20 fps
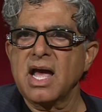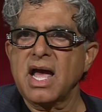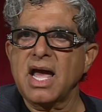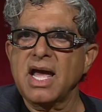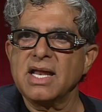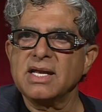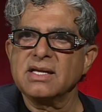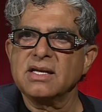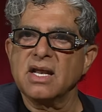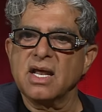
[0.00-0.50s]

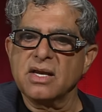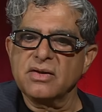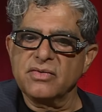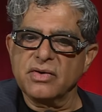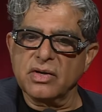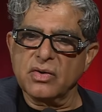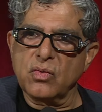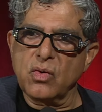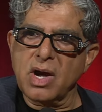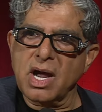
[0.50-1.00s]
and
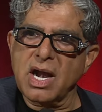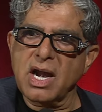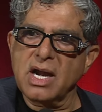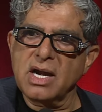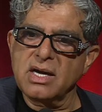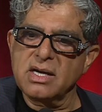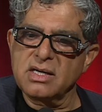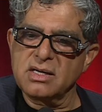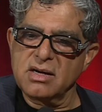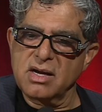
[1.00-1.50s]

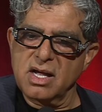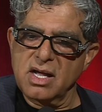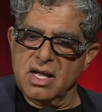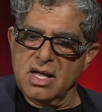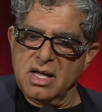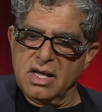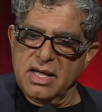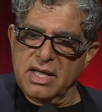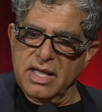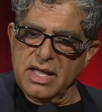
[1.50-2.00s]
require
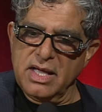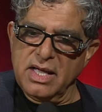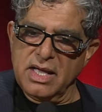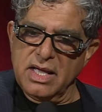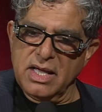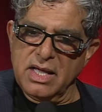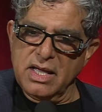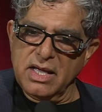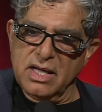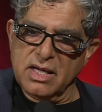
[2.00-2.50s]

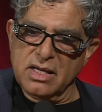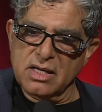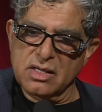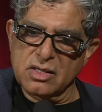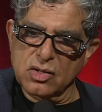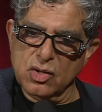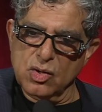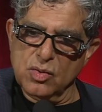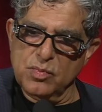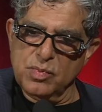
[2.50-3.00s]
a
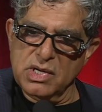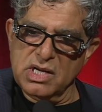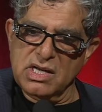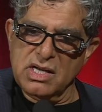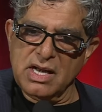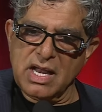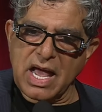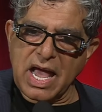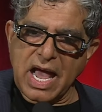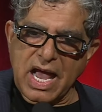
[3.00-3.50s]

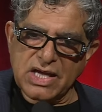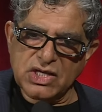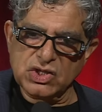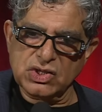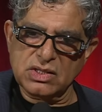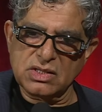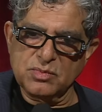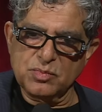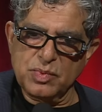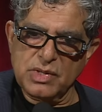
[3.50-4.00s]
global
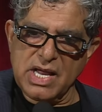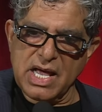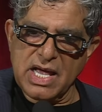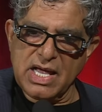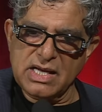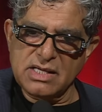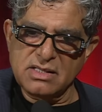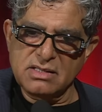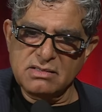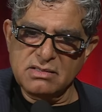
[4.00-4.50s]
action
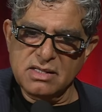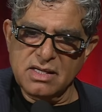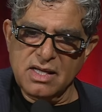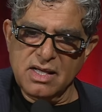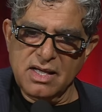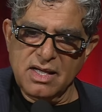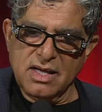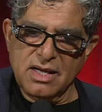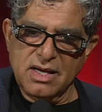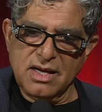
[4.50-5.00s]
plan
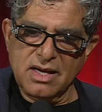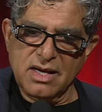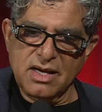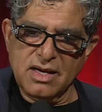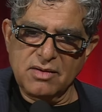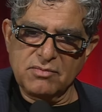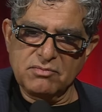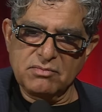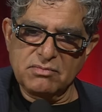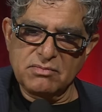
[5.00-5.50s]

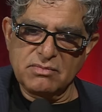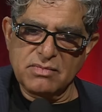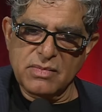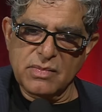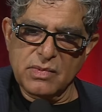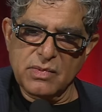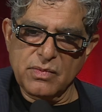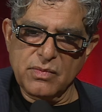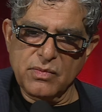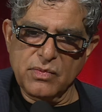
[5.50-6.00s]
um,
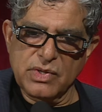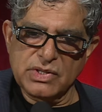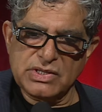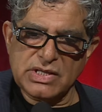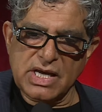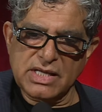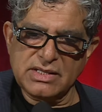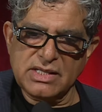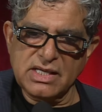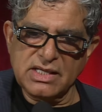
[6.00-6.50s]

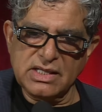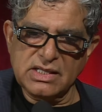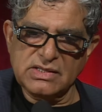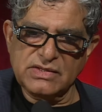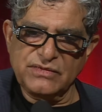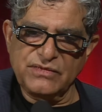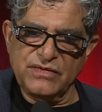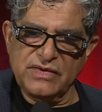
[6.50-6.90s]
which I think is